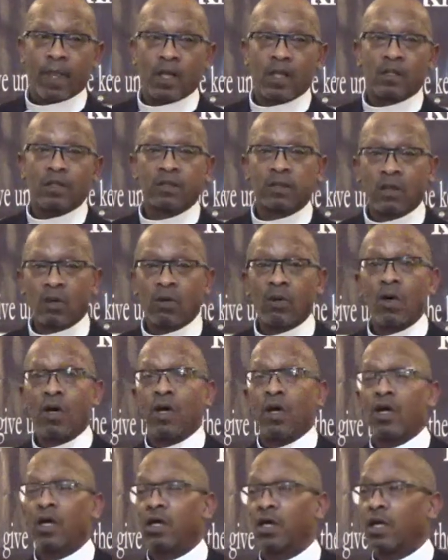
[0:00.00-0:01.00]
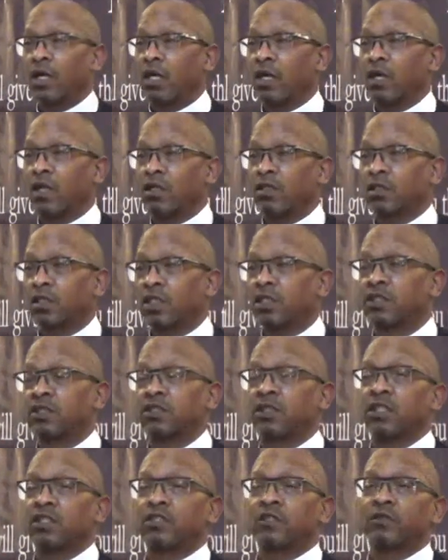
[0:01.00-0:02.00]
So,
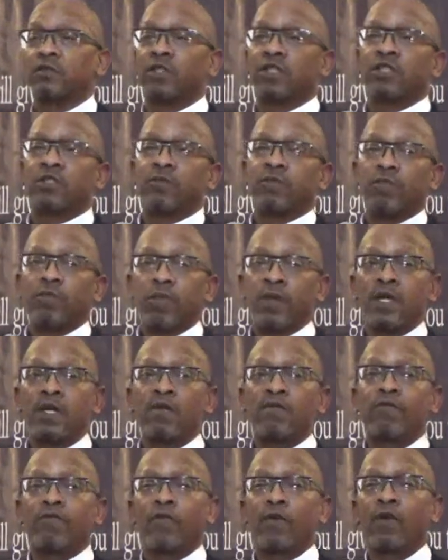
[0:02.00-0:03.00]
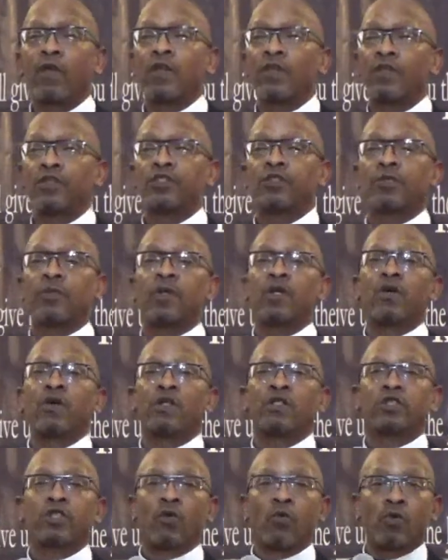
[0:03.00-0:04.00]
this being full of the
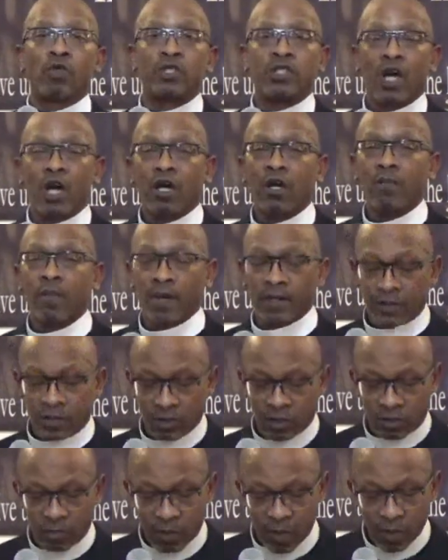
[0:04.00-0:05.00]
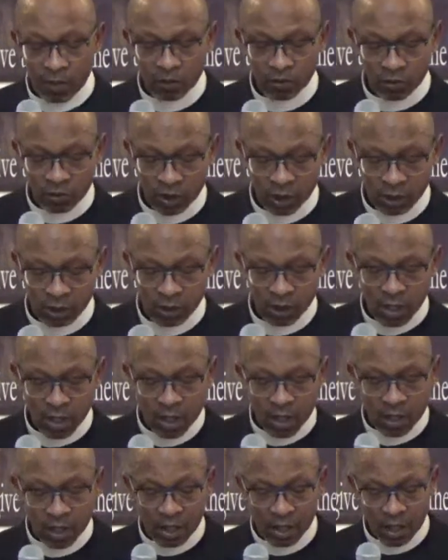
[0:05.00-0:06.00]
Spirit, so when we talk about the spiritualness,
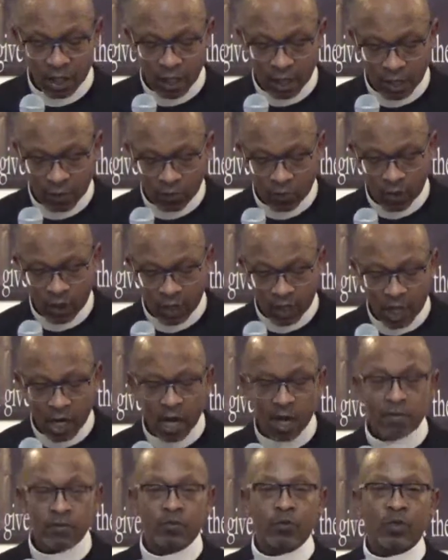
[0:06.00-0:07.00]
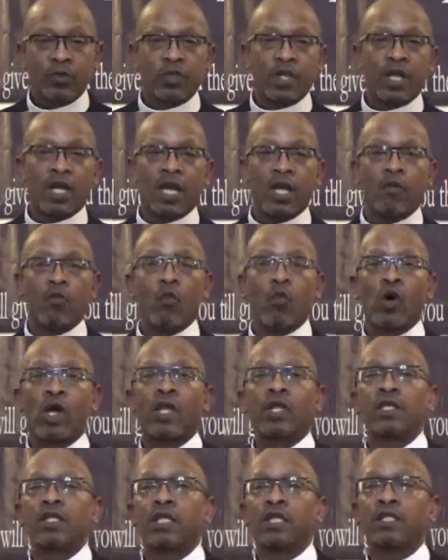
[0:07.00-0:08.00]
it really comes with a
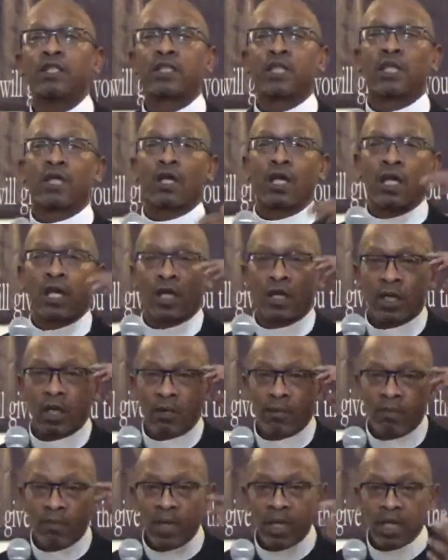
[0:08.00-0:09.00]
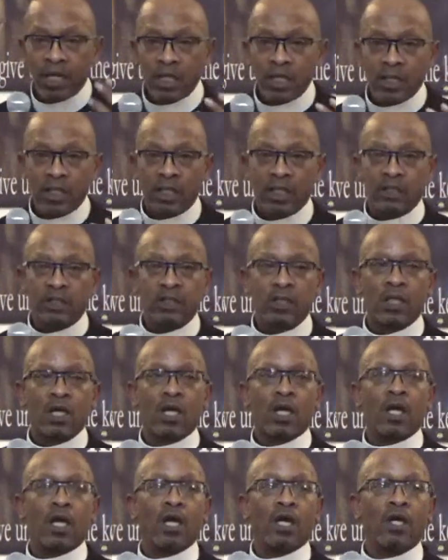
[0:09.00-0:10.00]
willingness and a committedness
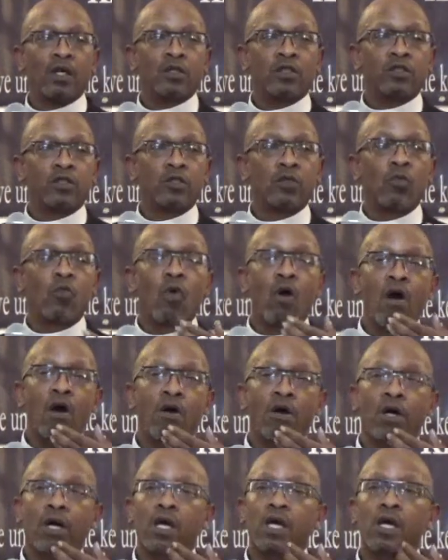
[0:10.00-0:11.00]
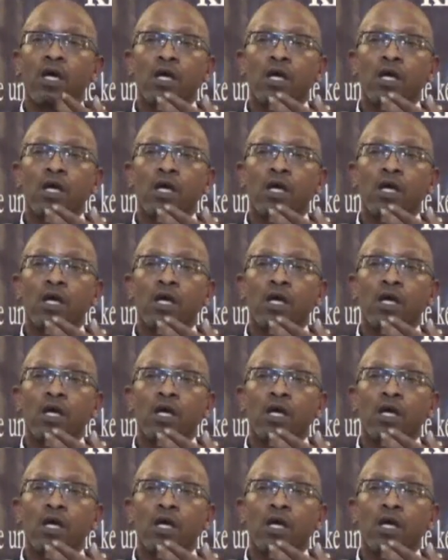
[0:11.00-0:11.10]
to walk